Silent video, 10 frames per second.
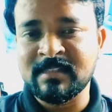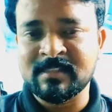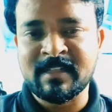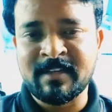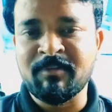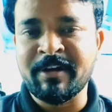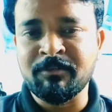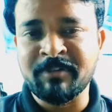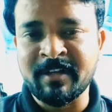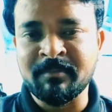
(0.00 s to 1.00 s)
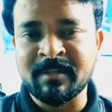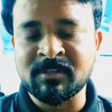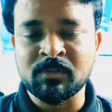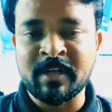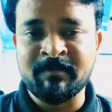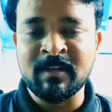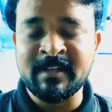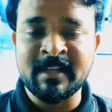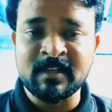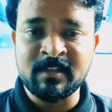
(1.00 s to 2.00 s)
Just take 5 to 10 minutes, so it will
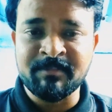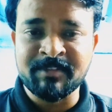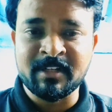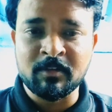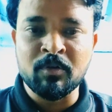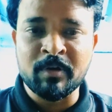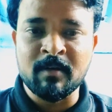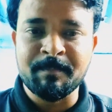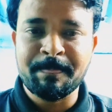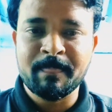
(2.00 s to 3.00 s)
definitely gonna